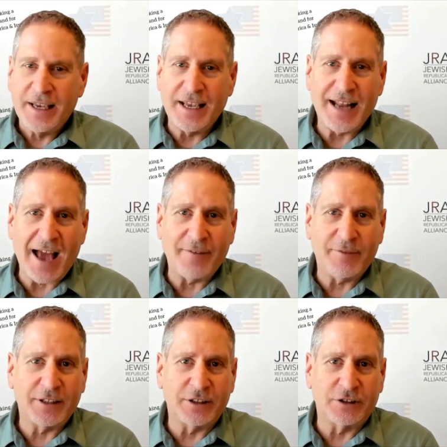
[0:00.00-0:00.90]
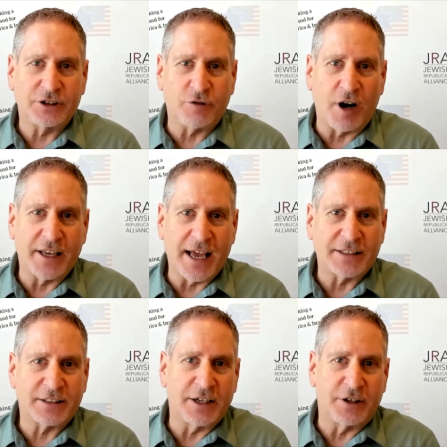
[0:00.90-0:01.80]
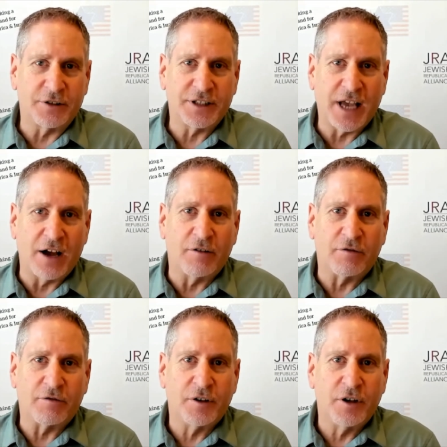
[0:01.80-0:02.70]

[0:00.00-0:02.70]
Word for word: in having strong guests like yourself